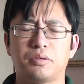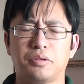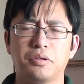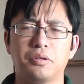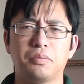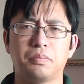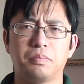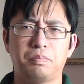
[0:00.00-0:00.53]

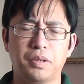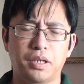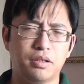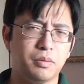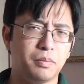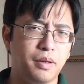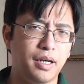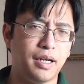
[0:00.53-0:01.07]
Do
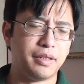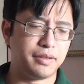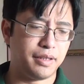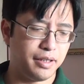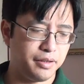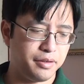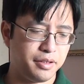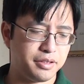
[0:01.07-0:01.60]
bear in mind
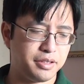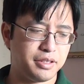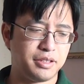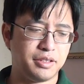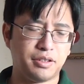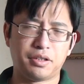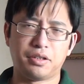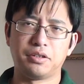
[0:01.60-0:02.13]
that this is
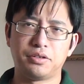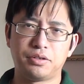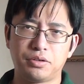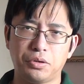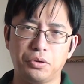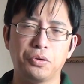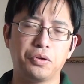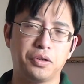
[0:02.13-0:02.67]
not a
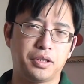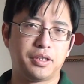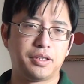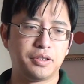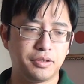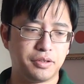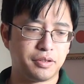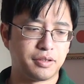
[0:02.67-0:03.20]
toy.
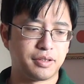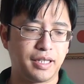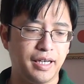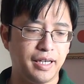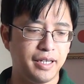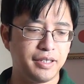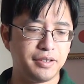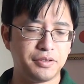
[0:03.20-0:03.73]
You
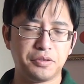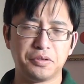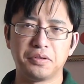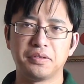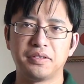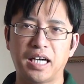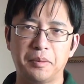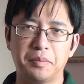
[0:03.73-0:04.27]
can
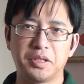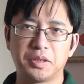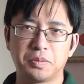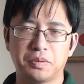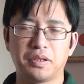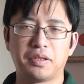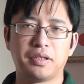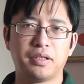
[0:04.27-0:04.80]
do damage
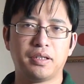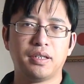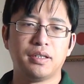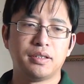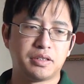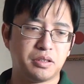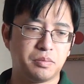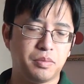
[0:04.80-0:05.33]
with it,
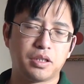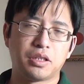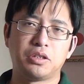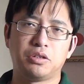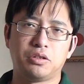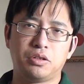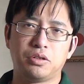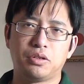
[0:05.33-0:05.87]
so make
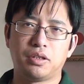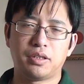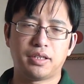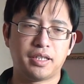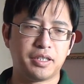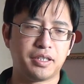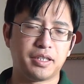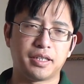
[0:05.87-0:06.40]
sure you're not
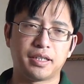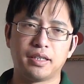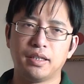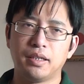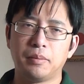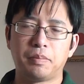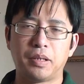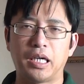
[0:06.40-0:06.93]
hitting
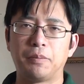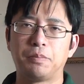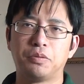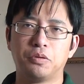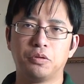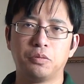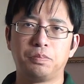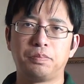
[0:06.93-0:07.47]

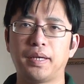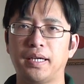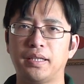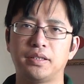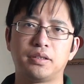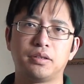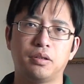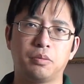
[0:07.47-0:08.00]
people,
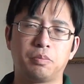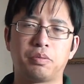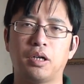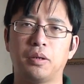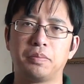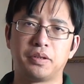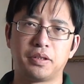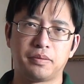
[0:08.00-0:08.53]
pets or
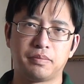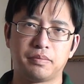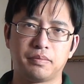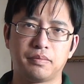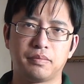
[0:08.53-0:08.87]
property.